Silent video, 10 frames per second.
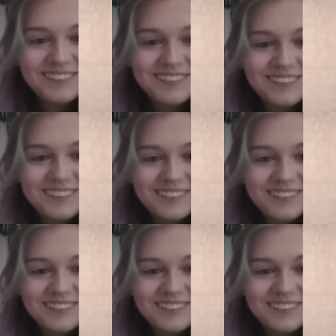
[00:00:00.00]

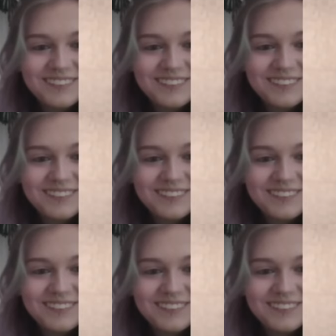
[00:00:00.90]

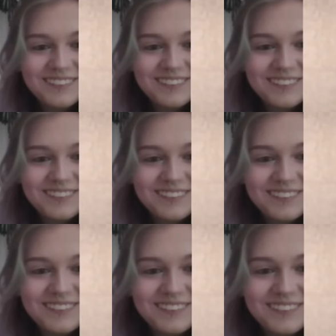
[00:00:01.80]

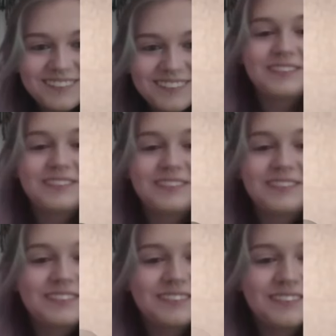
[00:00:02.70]

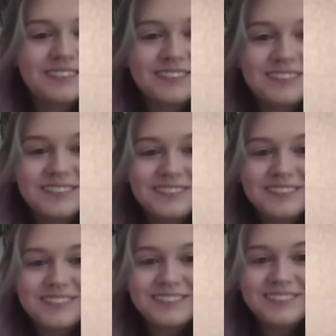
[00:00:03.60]

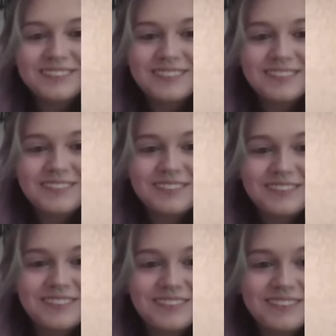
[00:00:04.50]

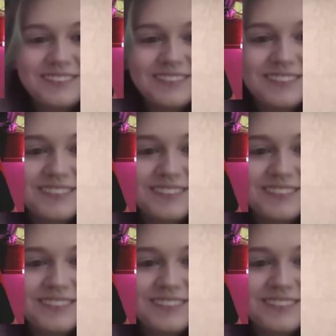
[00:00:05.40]
No words are spoken by the person on screen.